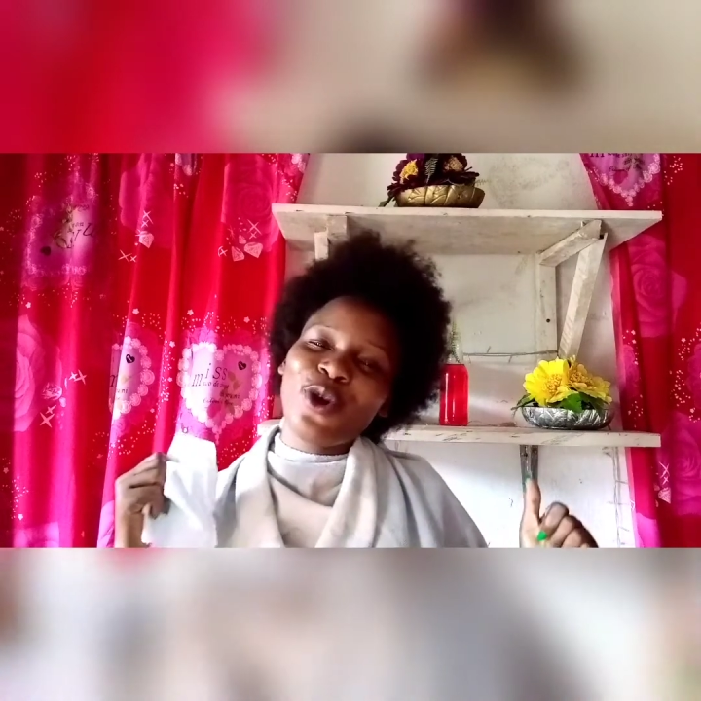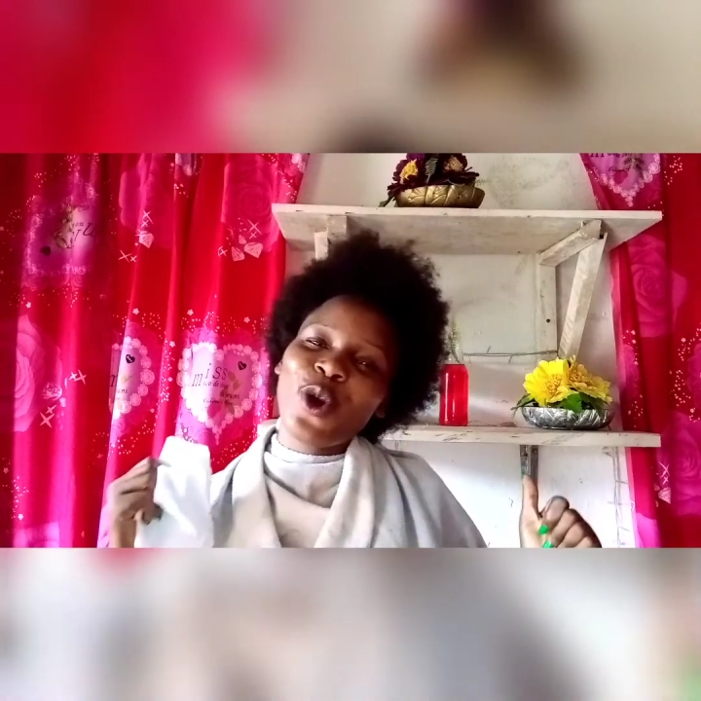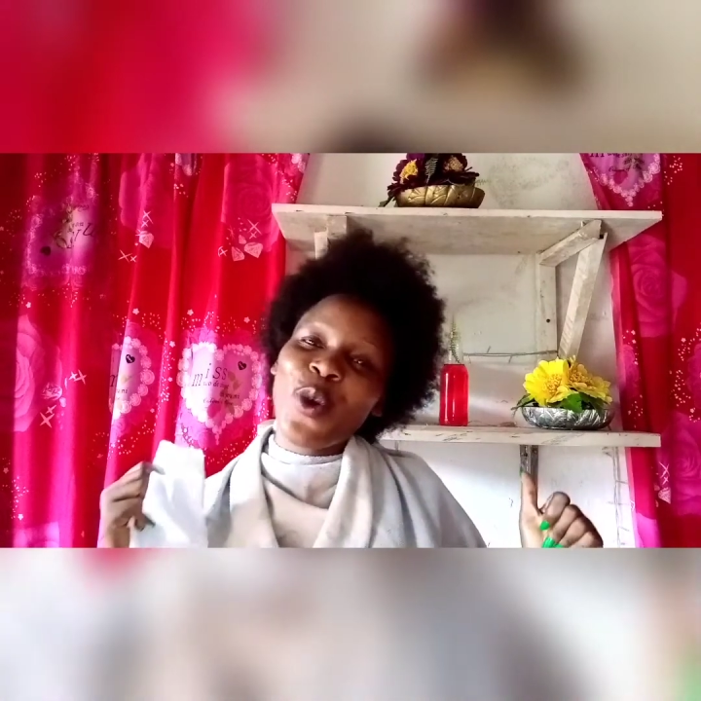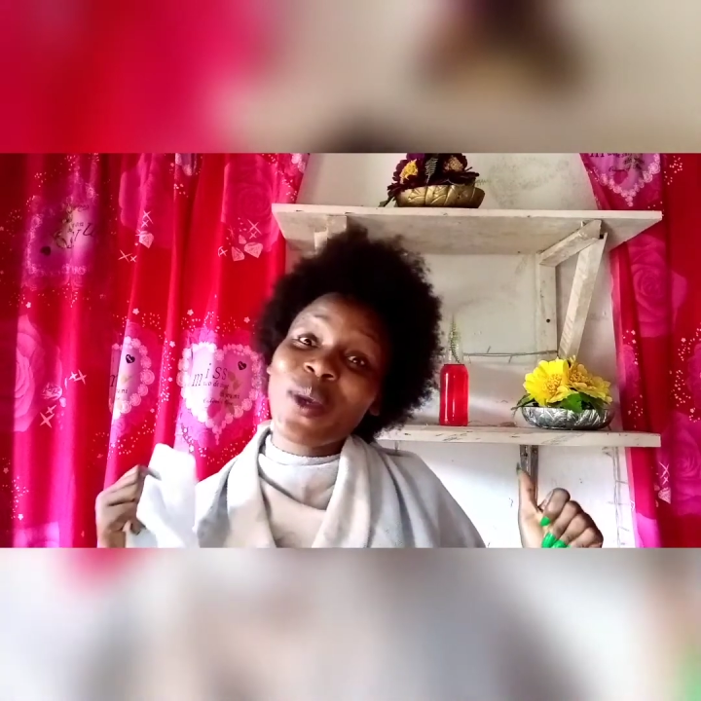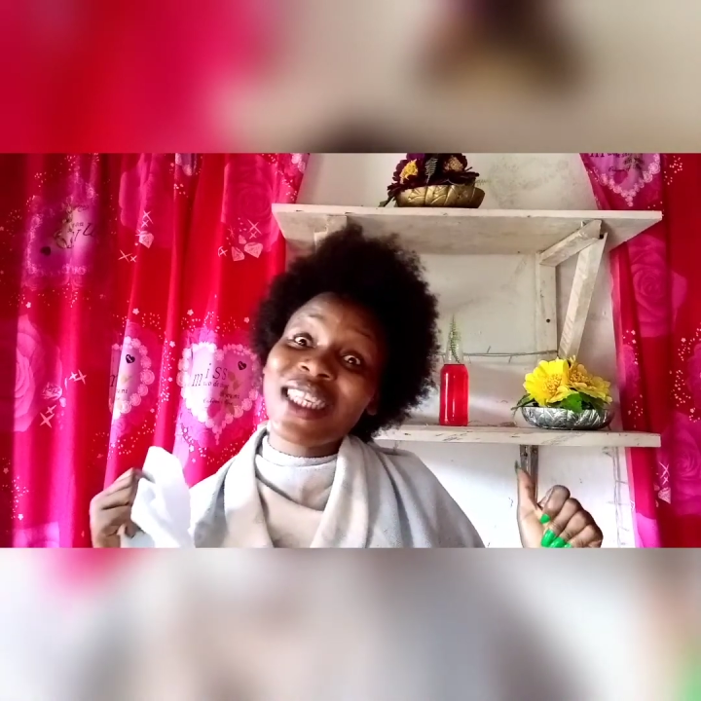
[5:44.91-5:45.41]

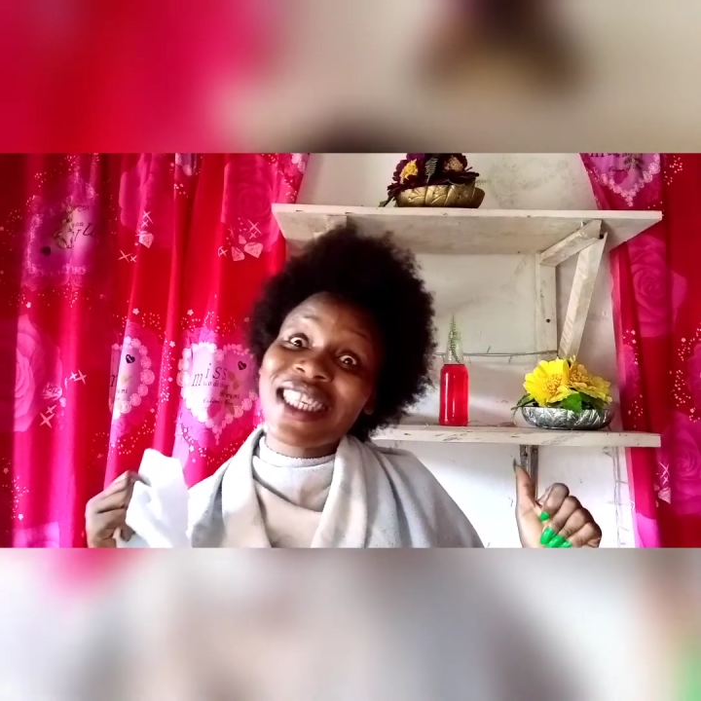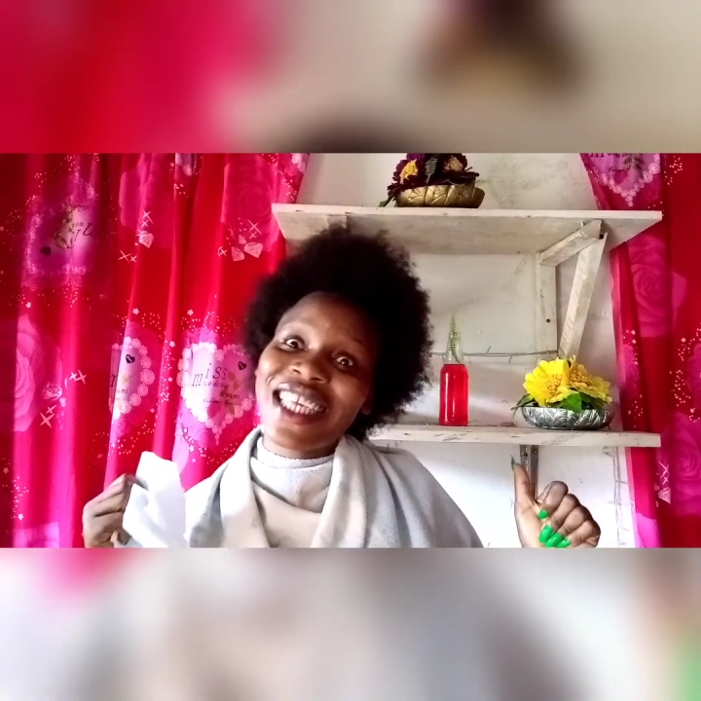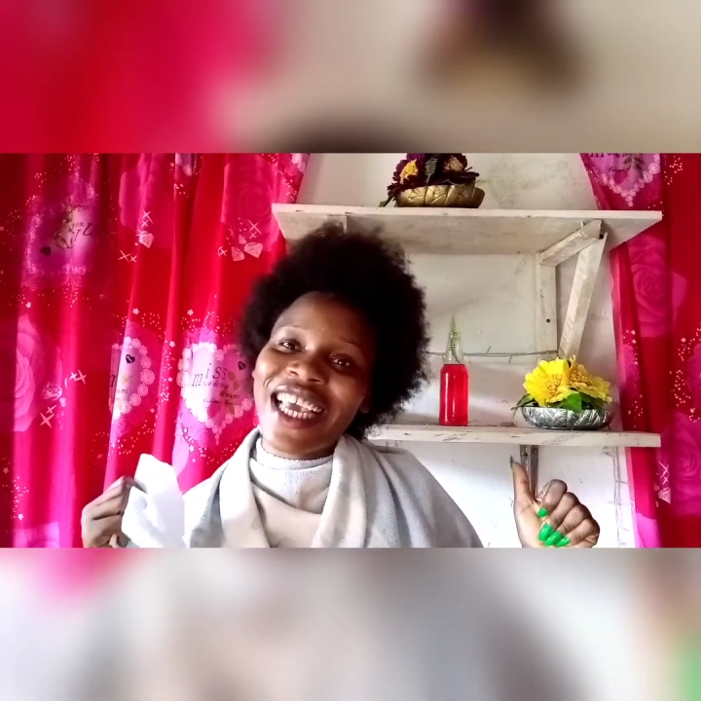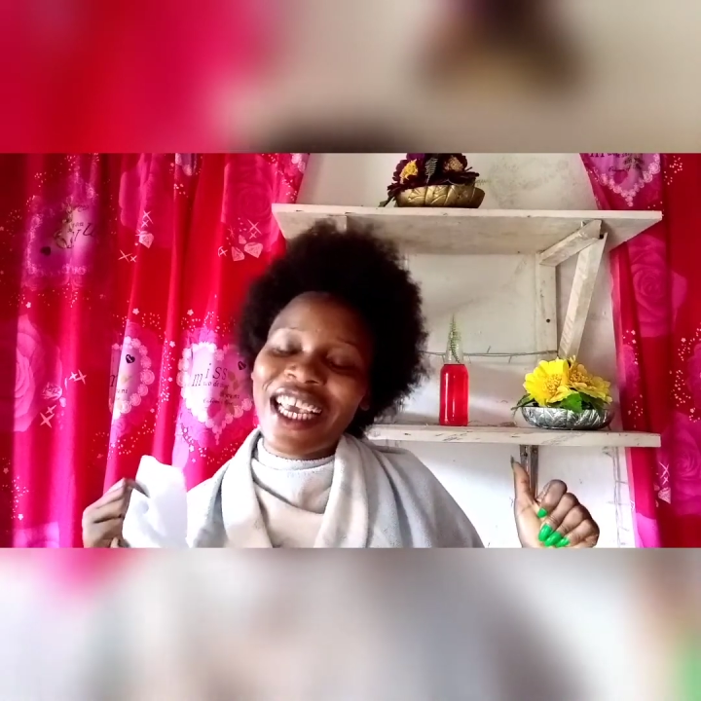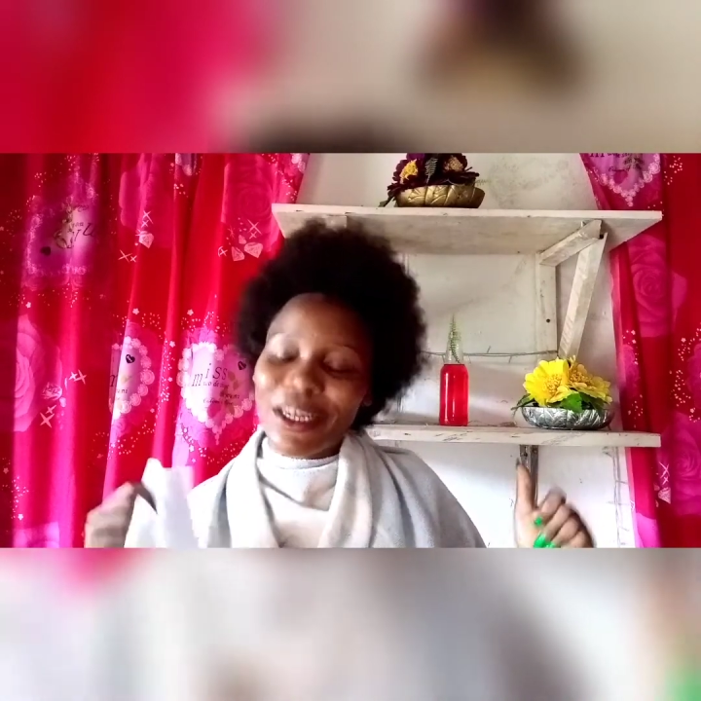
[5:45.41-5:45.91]
glowing
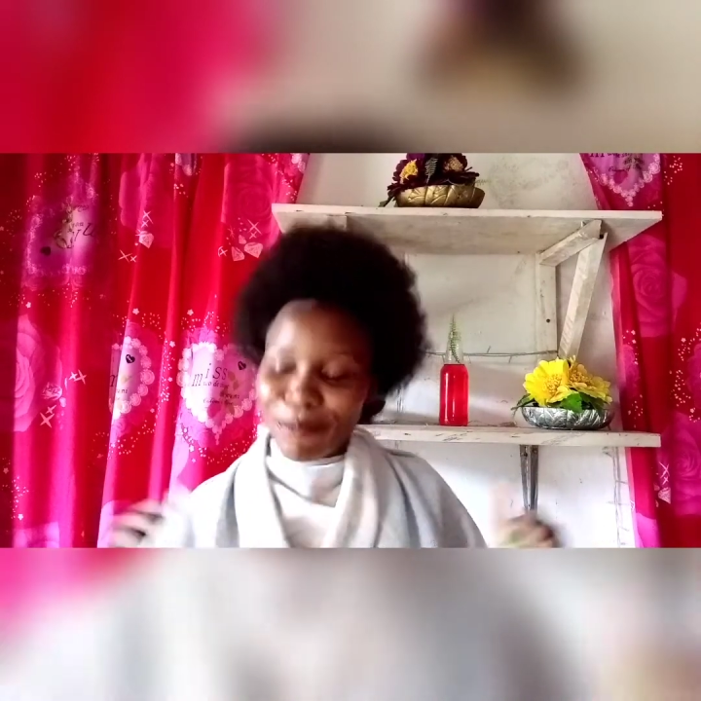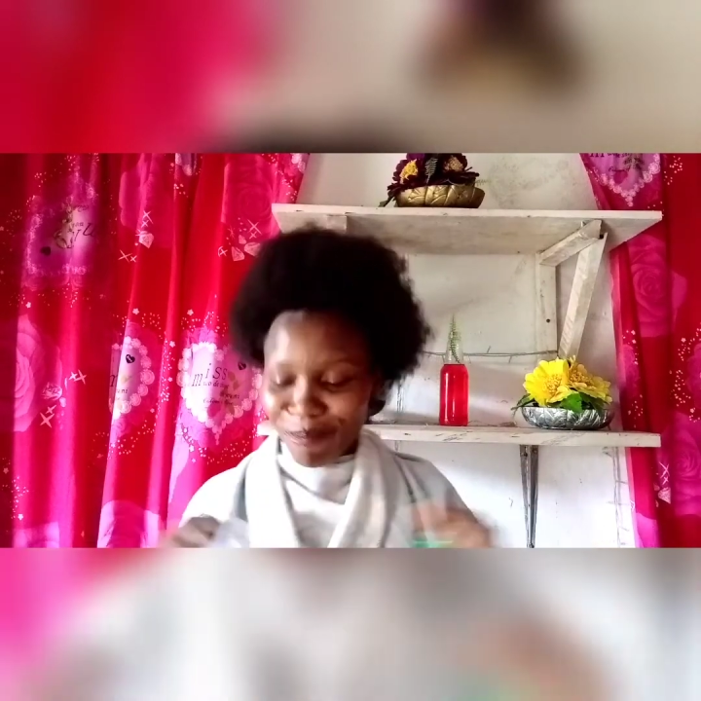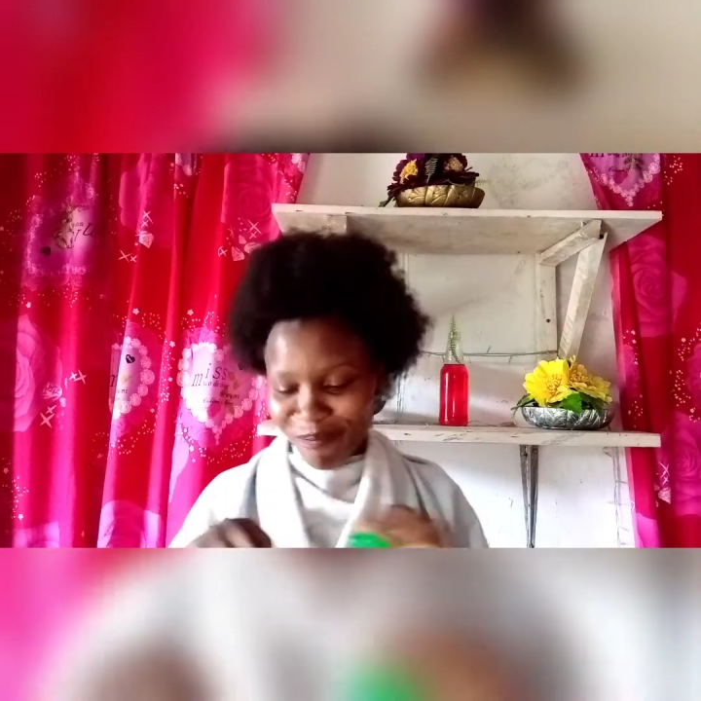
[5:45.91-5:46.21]
skin.